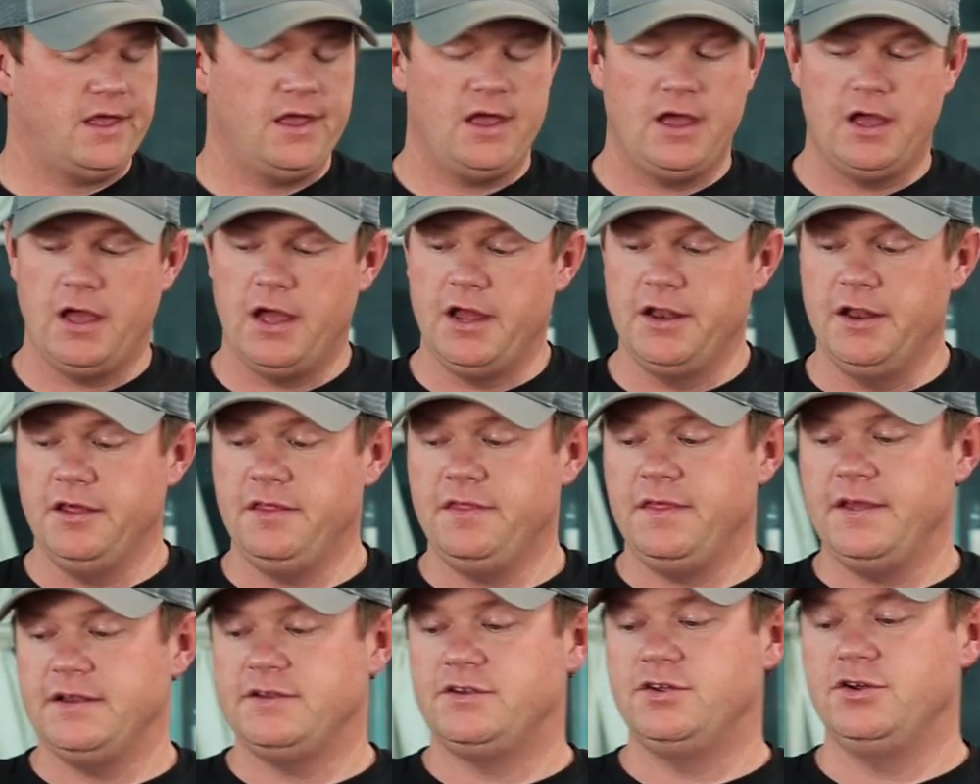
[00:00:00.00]

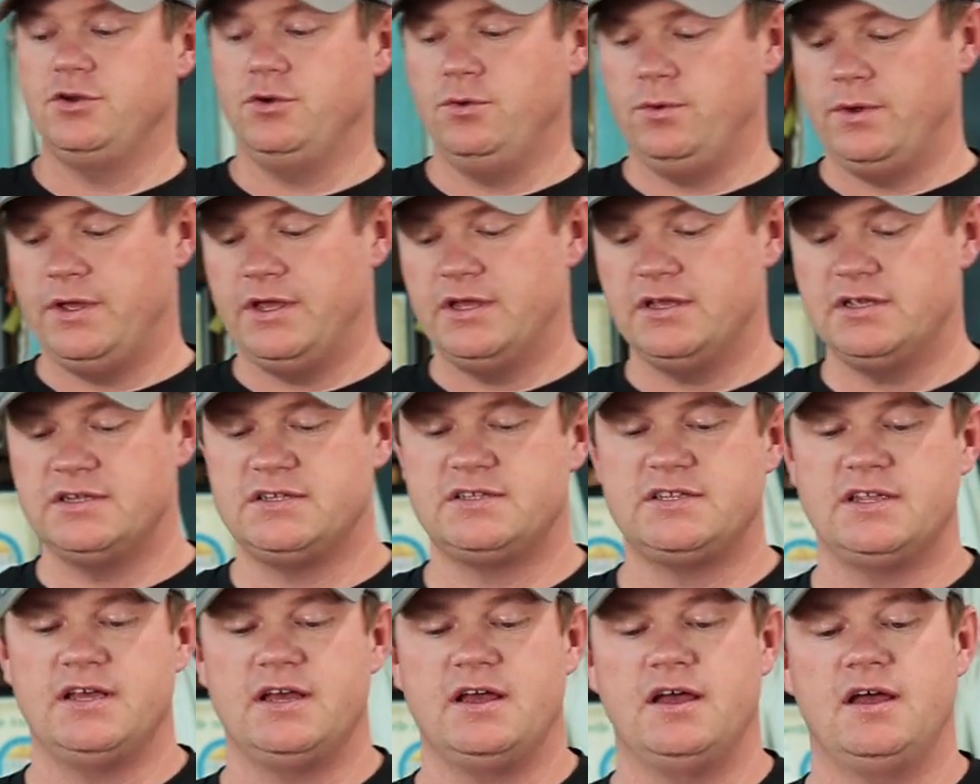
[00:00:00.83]
Another thing too
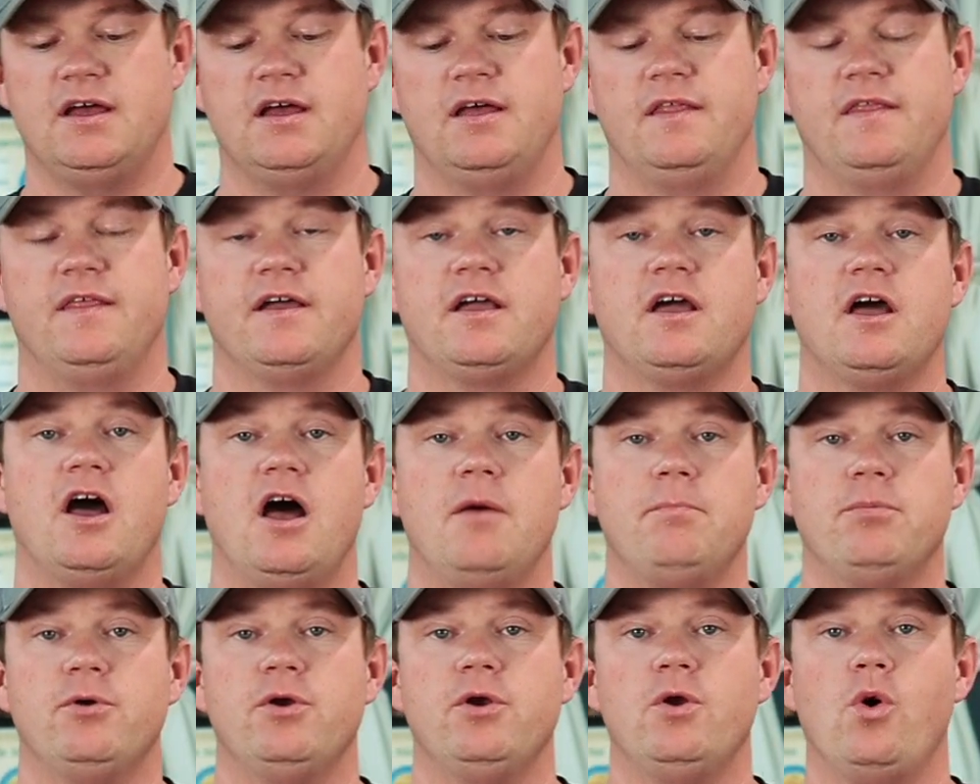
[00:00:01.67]
is the
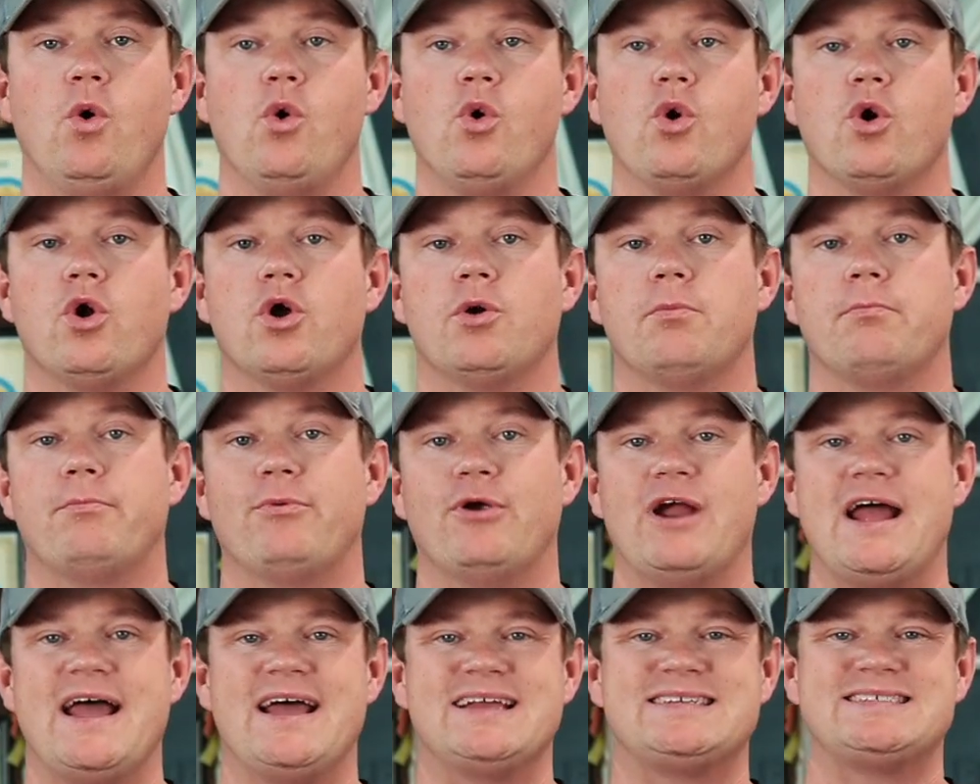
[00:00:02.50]
copper or
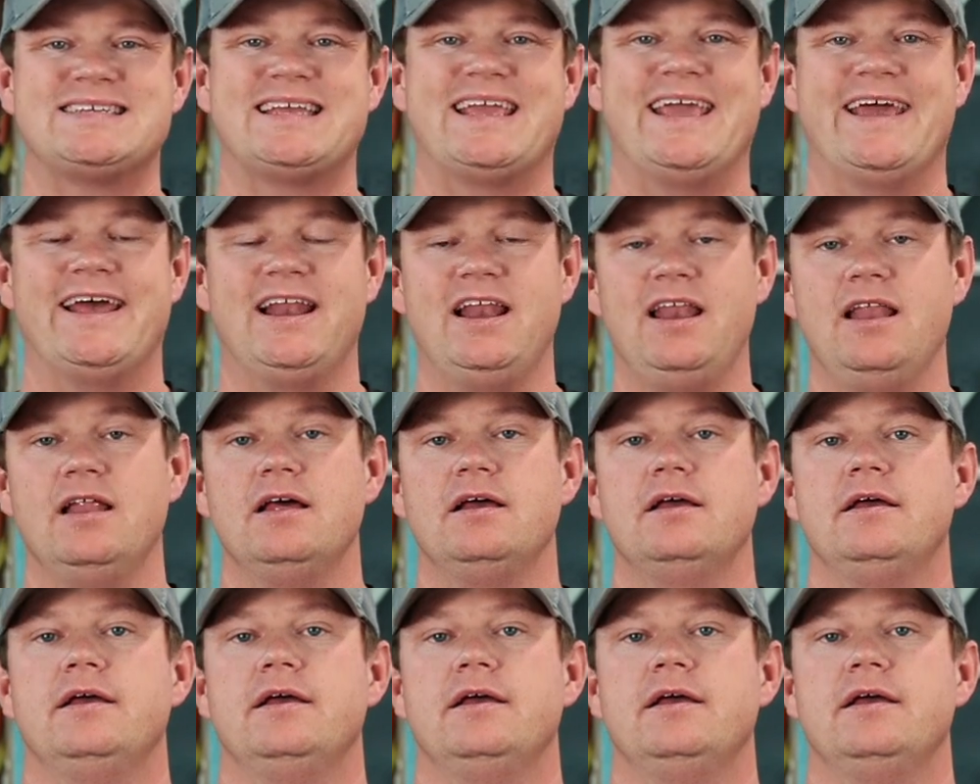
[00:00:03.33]
brass kettle